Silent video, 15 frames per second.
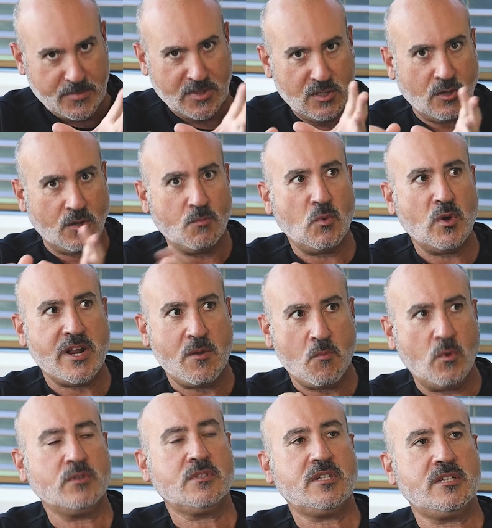done what I
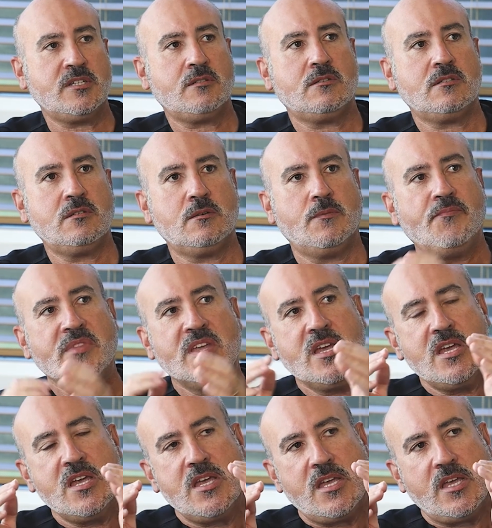wanted it to do.
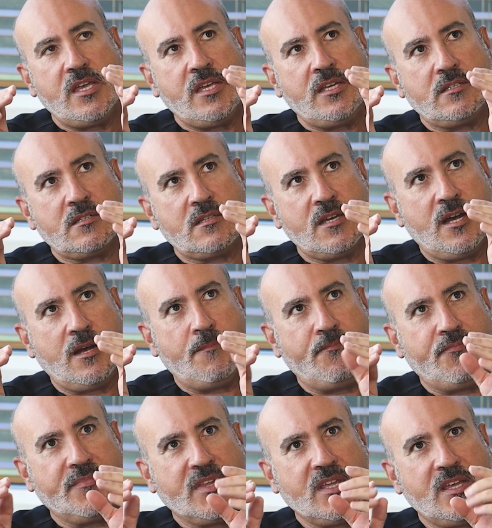It's
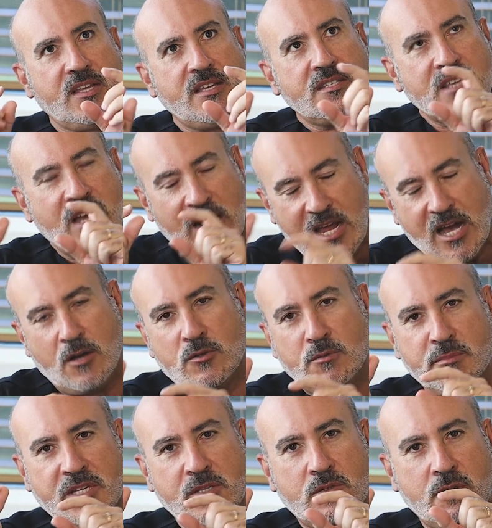allowed
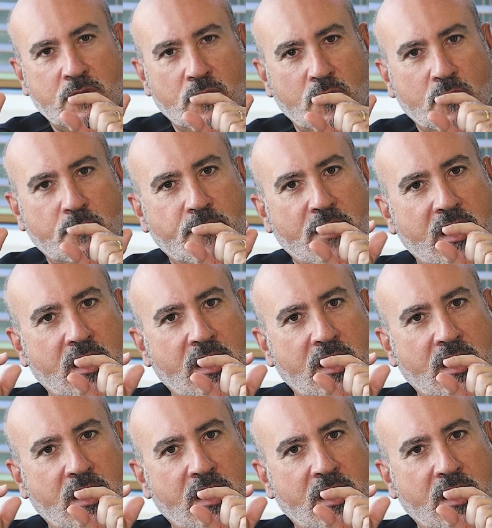me to